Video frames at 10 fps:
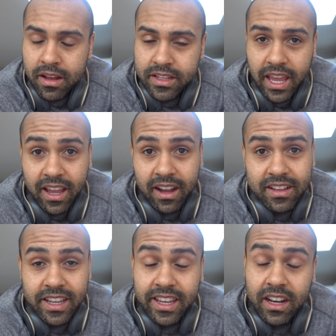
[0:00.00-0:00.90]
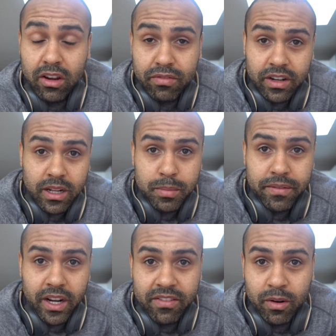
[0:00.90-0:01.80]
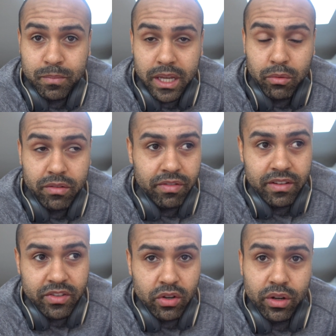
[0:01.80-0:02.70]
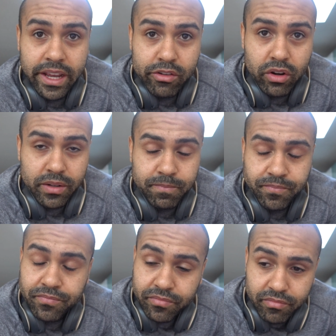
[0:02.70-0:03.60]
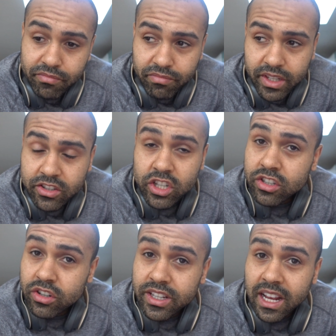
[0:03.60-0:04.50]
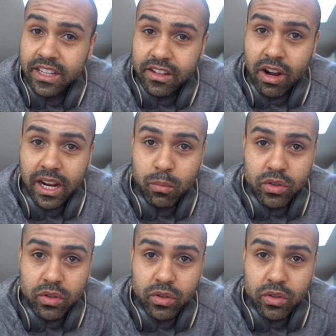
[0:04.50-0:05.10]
yeah, I'll take you along for a little bit of a life update with Viv too later on. She'll sort of tell you the crack and